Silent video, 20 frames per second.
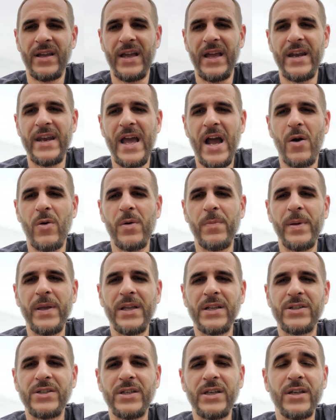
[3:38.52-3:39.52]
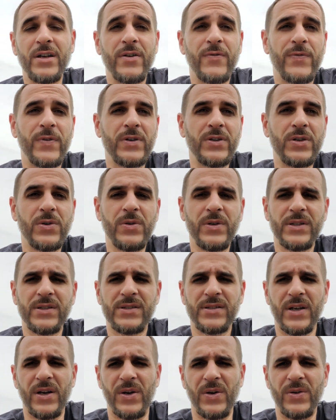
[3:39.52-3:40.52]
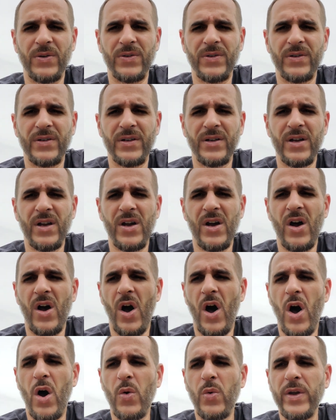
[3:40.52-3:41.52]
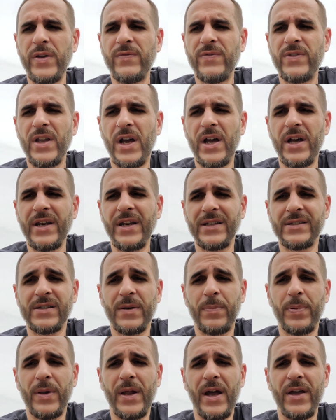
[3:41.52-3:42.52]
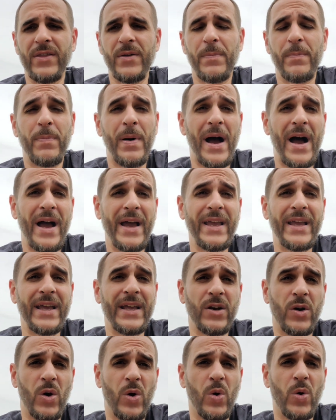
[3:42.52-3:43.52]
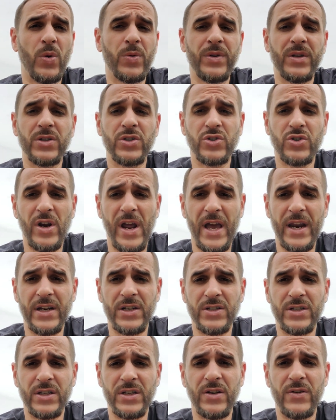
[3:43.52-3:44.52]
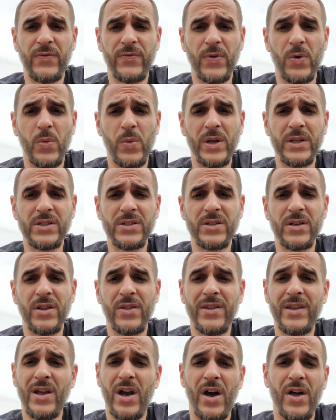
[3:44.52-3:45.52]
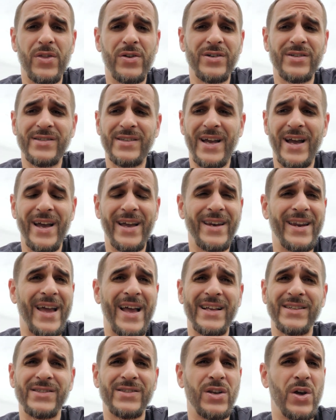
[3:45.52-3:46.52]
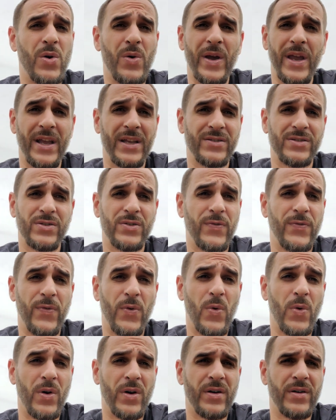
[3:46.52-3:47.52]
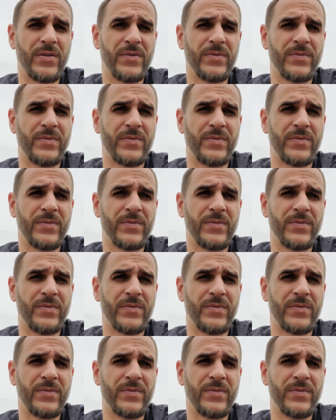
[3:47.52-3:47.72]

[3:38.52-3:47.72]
and now we're being cheated for doing so. All we've done is apply the buy and hold strategy for which the other side has no answer for.